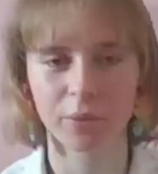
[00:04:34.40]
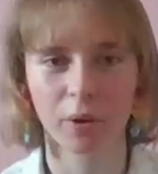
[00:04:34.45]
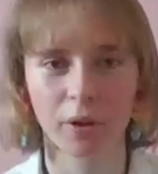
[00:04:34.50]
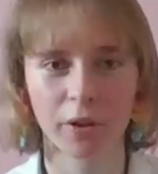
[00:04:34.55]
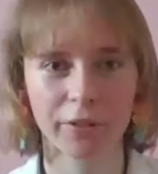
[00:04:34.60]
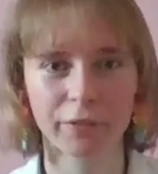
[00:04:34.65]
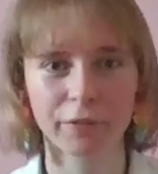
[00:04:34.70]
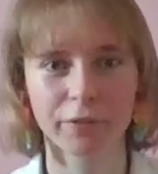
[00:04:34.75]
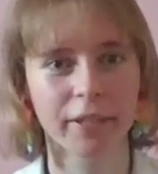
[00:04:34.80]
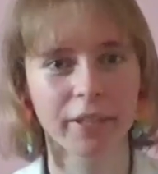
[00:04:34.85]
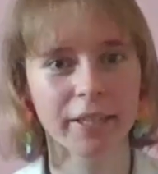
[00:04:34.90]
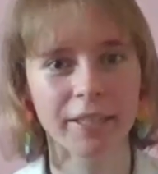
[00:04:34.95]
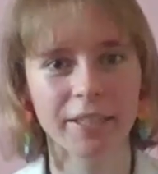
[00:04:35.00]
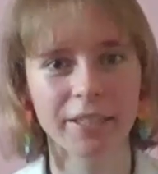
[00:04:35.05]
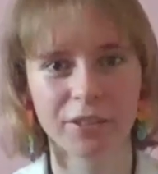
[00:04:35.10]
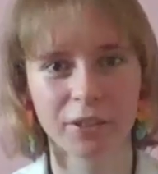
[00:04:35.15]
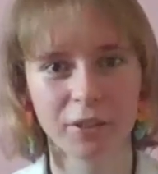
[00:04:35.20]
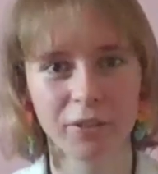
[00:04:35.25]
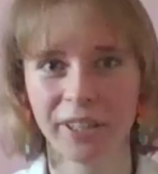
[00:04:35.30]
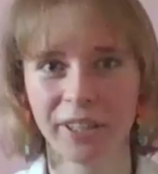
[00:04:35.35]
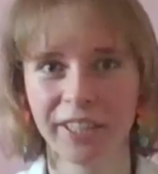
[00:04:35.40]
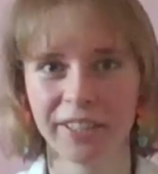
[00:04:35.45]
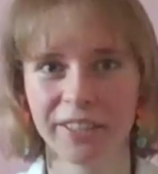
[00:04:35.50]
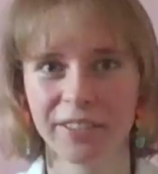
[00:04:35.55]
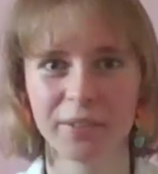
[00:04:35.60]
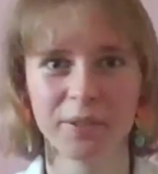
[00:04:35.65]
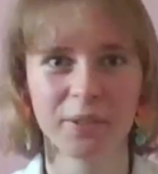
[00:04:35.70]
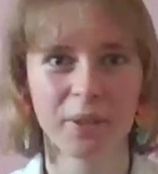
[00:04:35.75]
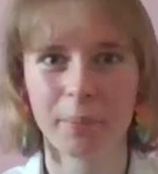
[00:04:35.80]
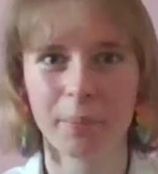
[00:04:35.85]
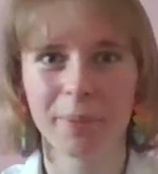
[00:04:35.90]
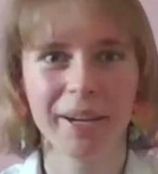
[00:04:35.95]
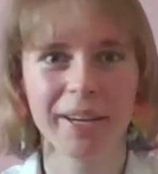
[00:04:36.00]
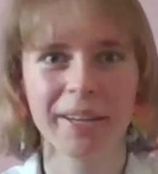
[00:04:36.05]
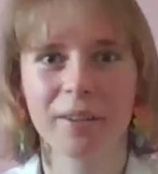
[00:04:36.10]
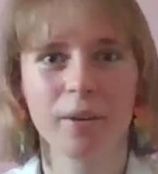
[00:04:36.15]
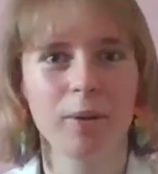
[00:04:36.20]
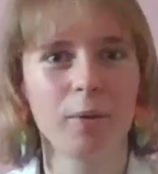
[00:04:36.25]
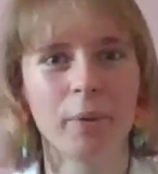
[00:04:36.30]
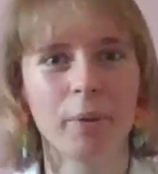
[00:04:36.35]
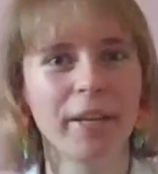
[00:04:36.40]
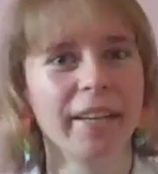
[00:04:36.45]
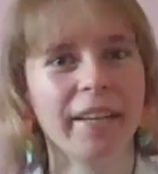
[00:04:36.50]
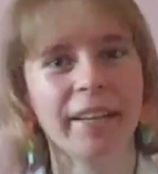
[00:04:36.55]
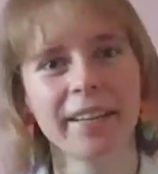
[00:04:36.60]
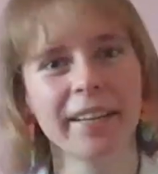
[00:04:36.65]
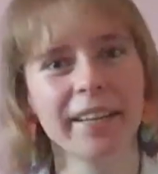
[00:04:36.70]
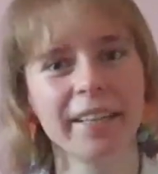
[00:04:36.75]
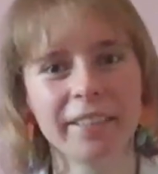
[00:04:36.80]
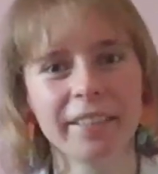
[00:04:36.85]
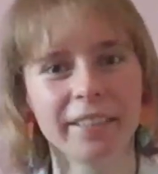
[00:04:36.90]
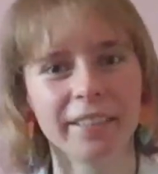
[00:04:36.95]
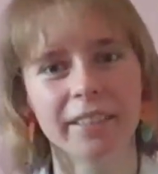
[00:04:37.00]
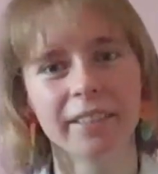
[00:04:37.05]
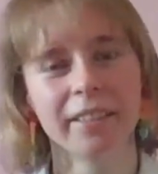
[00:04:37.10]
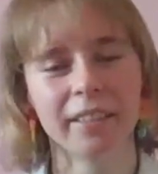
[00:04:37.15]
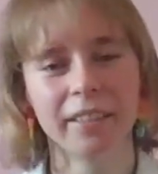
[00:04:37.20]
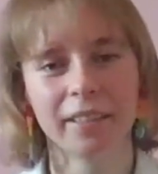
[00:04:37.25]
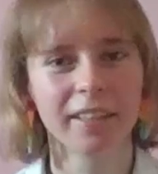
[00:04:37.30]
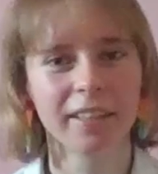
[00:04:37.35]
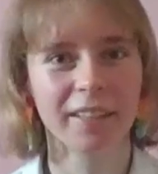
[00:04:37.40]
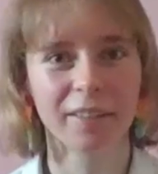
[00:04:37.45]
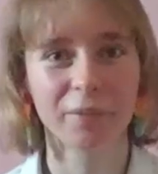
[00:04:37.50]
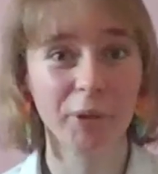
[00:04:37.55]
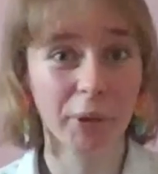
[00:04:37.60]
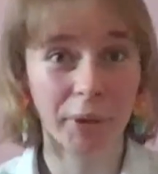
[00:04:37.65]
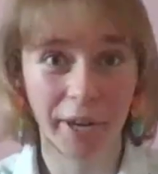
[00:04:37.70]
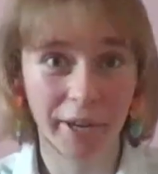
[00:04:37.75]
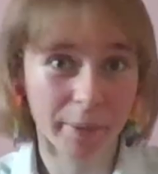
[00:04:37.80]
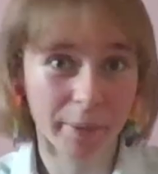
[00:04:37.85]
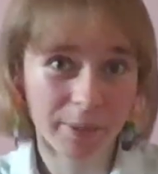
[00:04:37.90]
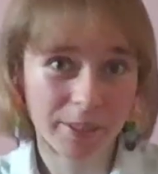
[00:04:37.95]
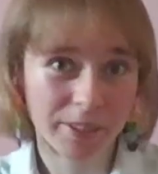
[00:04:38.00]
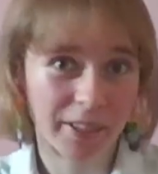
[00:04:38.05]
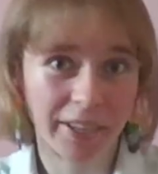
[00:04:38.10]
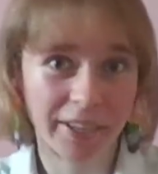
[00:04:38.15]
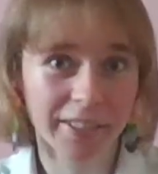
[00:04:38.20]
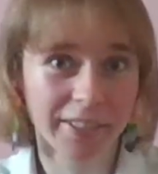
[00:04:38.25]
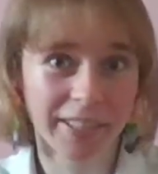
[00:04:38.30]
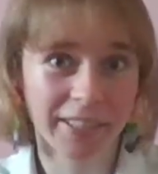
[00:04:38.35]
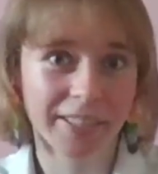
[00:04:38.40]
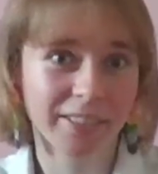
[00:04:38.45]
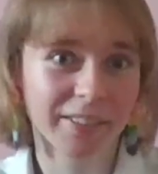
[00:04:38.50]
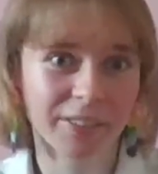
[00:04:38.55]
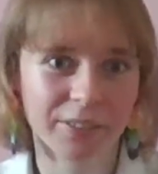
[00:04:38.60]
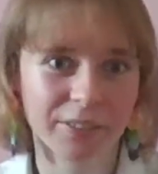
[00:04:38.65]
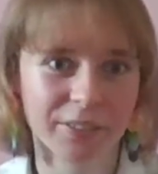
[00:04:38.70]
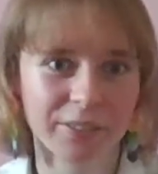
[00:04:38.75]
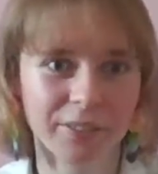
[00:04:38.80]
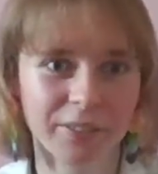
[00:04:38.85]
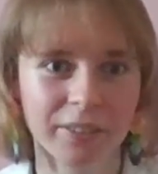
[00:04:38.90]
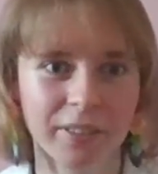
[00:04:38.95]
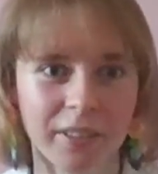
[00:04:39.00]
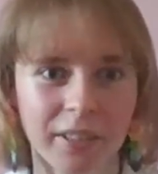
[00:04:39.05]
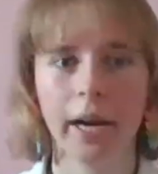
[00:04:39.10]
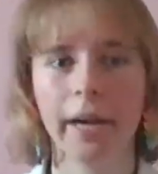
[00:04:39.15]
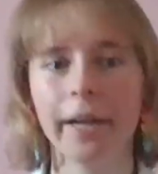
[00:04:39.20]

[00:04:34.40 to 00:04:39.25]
to all their friends, only to come back a week later. Well, I was like that too.